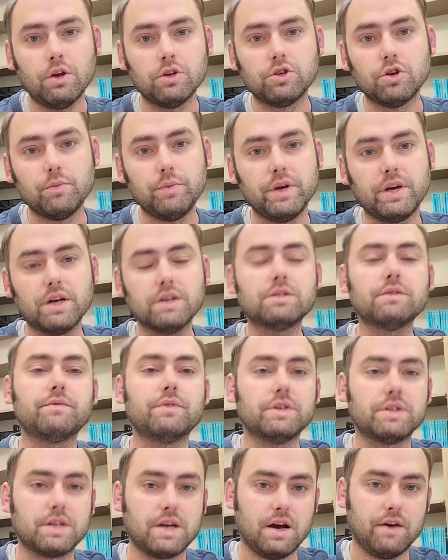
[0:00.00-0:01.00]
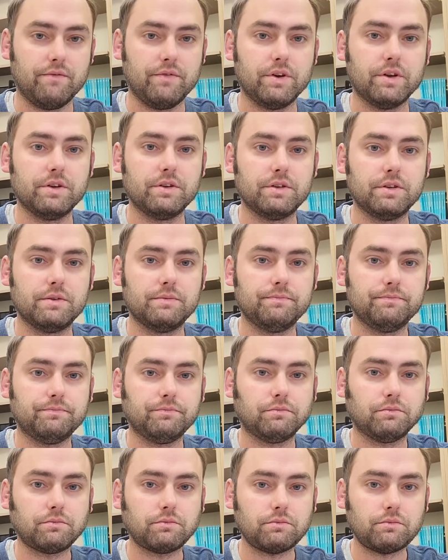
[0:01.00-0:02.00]
So because of this confidence
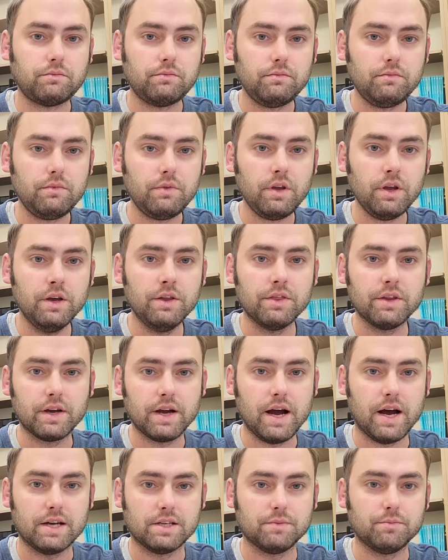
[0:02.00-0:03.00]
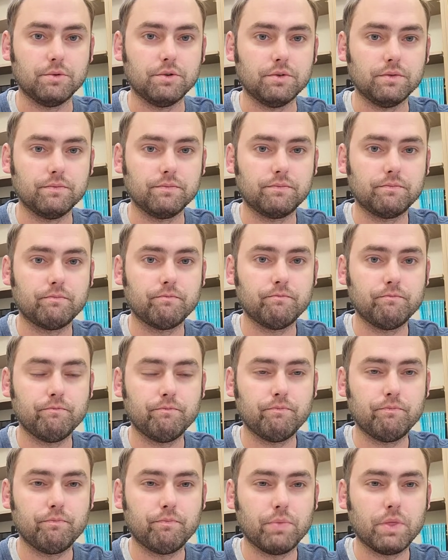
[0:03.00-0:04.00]
in the gospel,
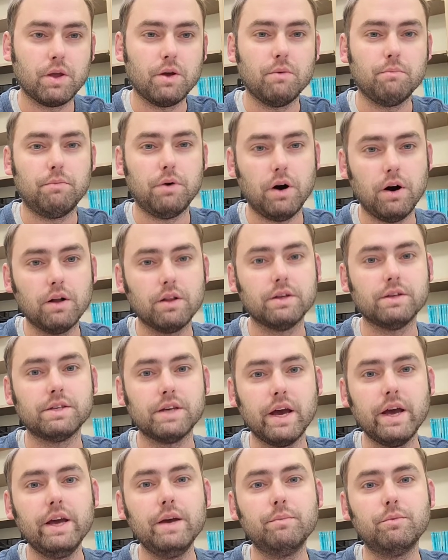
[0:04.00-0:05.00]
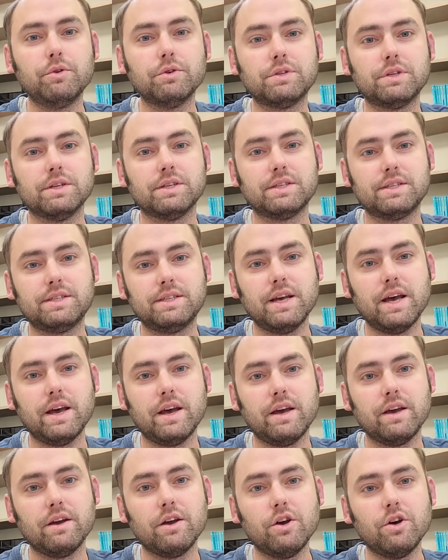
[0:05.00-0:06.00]
Paul is able to
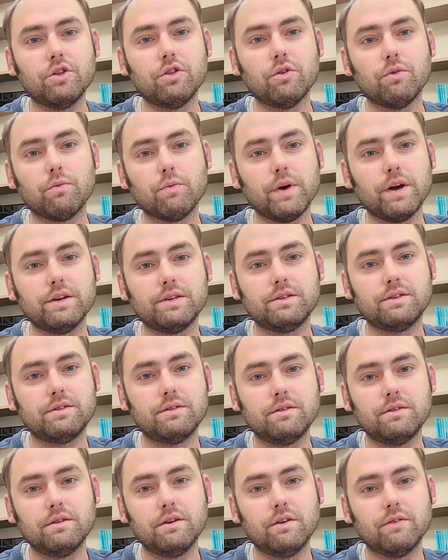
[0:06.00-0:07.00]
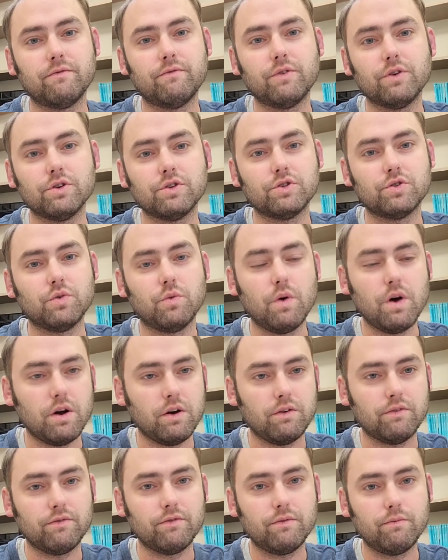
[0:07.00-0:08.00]
say the rest of verse
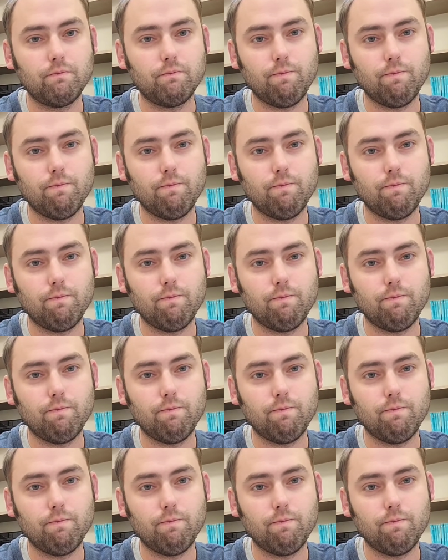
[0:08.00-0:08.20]
12,